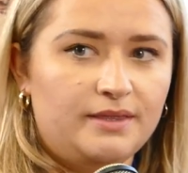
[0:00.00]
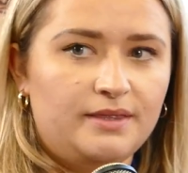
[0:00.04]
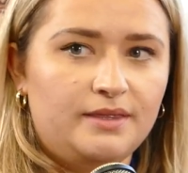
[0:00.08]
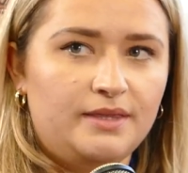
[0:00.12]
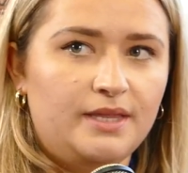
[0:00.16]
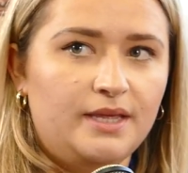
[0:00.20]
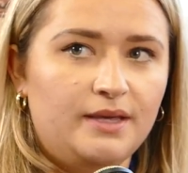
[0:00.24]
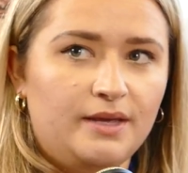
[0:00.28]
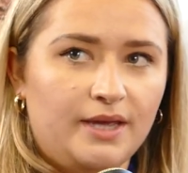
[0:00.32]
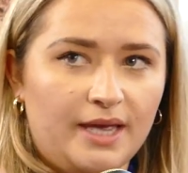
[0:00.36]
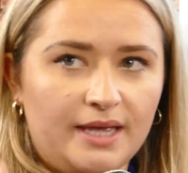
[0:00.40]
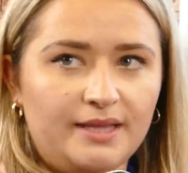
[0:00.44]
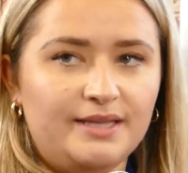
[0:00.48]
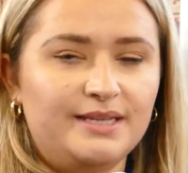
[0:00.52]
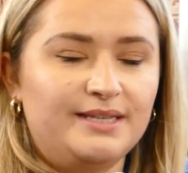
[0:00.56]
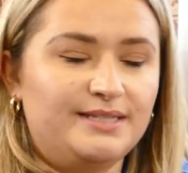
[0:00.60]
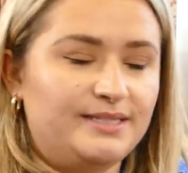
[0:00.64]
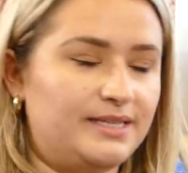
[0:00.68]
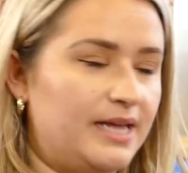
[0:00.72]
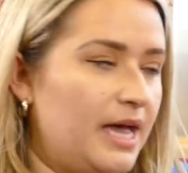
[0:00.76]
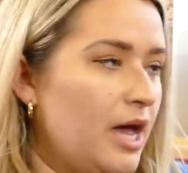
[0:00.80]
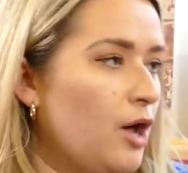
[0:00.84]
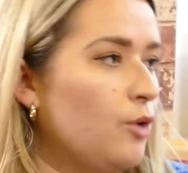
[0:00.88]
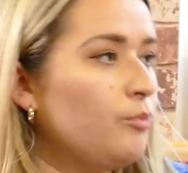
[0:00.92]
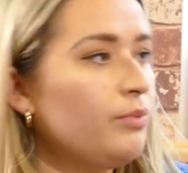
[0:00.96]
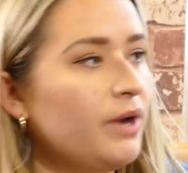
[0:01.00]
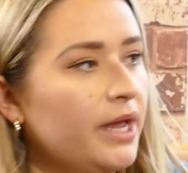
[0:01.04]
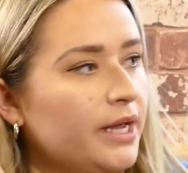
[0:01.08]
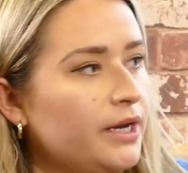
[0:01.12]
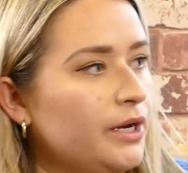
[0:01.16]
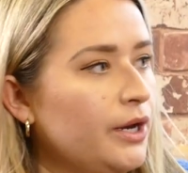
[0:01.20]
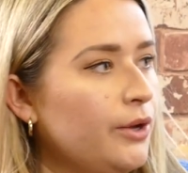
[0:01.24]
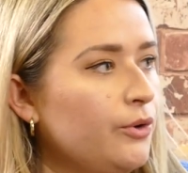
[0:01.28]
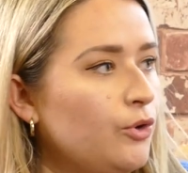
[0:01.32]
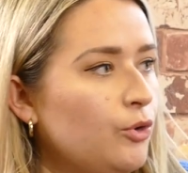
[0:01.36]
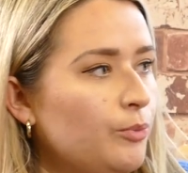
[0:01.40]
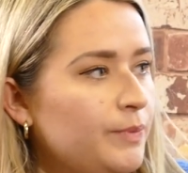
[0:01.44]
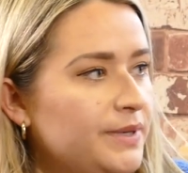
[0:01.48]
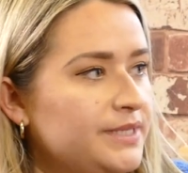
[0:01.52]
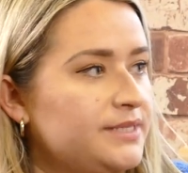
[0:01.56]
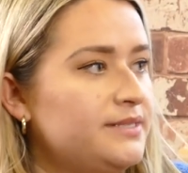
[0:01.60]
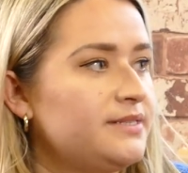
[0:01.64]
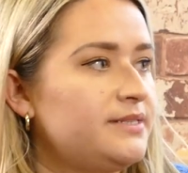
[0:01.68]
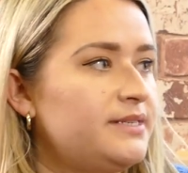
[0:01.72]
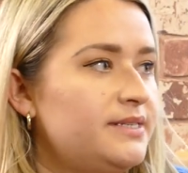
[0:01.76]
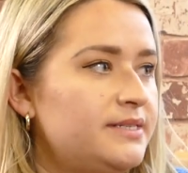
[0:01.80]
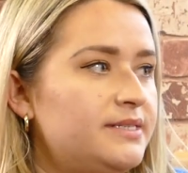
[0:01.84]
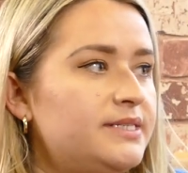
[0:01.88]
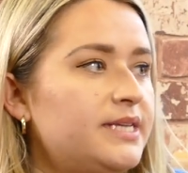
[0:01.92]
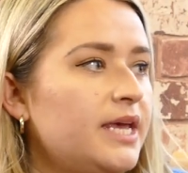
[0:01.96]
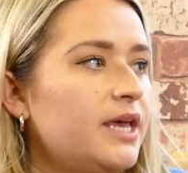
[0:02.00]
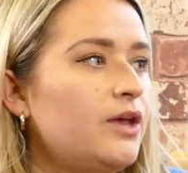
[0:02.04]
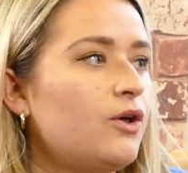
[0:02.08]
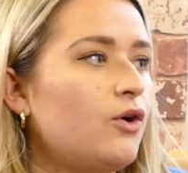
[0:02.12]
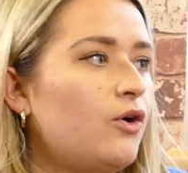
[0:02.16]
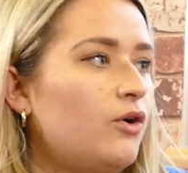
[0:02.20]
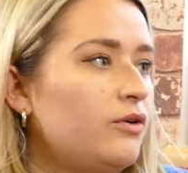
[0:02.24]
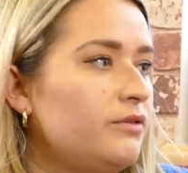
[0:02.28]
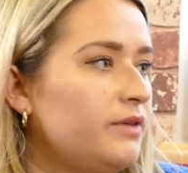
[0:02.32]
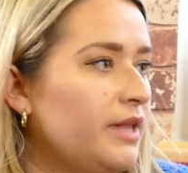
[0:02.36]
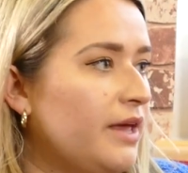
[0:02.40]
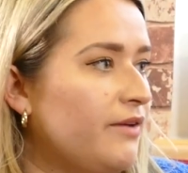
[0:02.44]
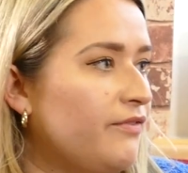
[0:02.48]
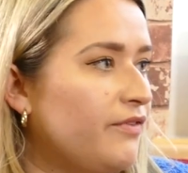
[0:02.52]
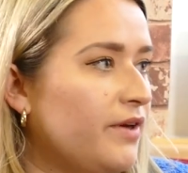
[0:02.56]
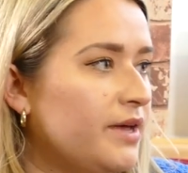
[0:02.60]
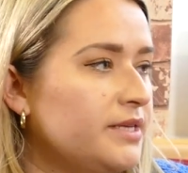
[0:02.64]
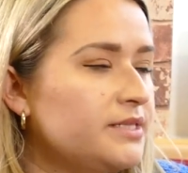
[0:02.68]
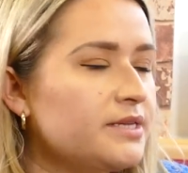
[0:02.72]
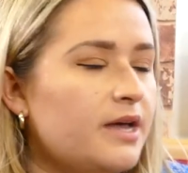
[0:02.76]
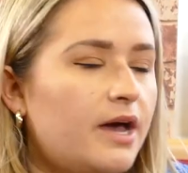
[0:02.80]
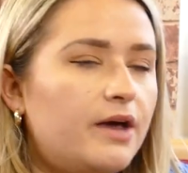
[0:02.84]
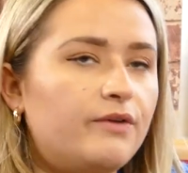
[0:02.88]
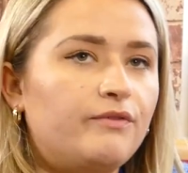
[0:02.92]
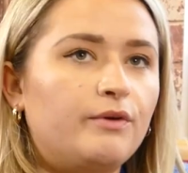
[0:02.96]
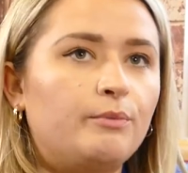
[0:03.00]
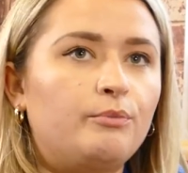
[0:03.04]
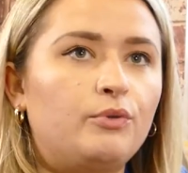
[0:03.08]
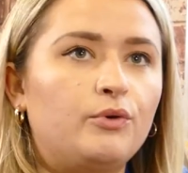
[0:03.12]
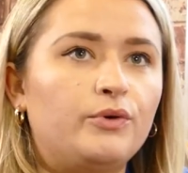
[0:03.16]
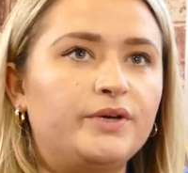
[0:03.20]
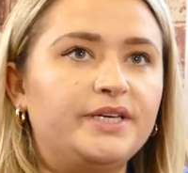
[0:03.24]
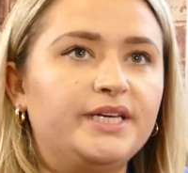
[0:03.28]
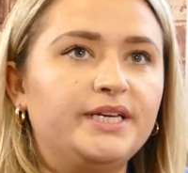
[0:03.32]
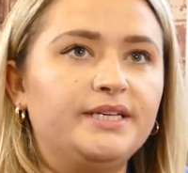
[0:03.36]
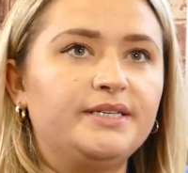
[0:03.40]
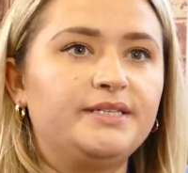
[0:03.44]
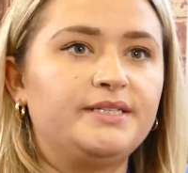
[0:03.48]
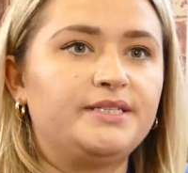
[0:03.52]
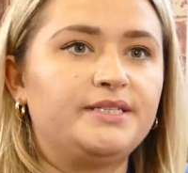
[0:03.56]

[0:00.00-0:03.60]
it's to help like local businesses take on their first kind of employees.